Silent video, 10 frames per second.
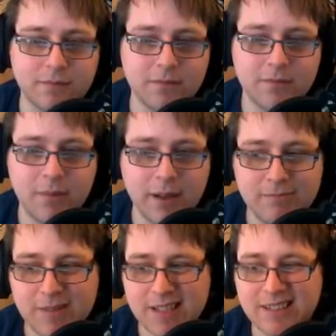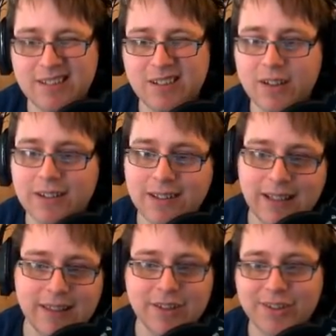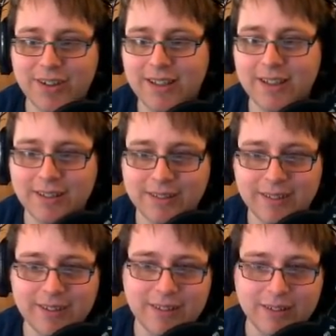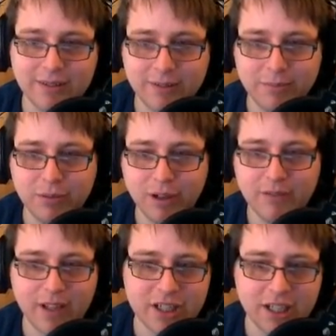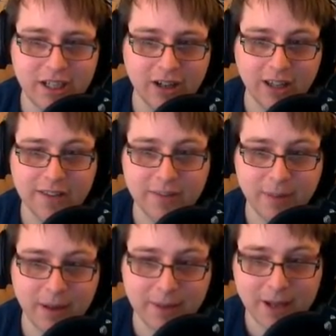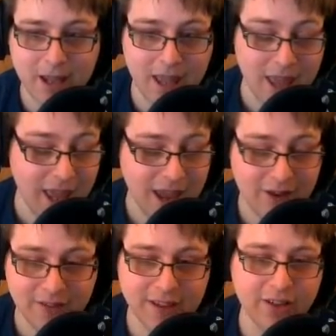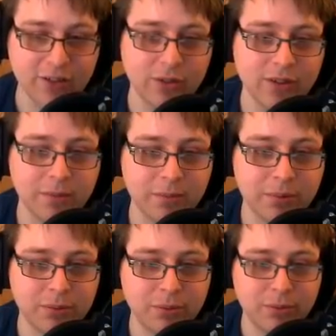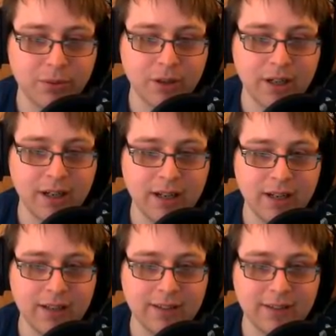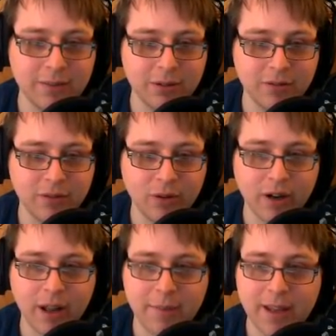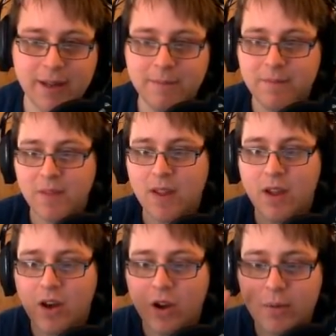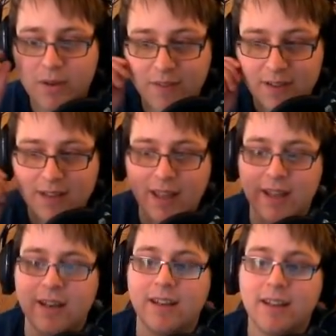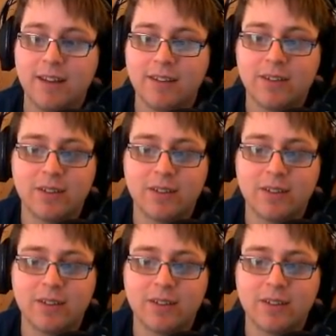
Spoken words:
But it's honestly, the trailer's pretty flashy here. I like this part, but everything else was pretty simple for it. I mean, Omen of the 10 is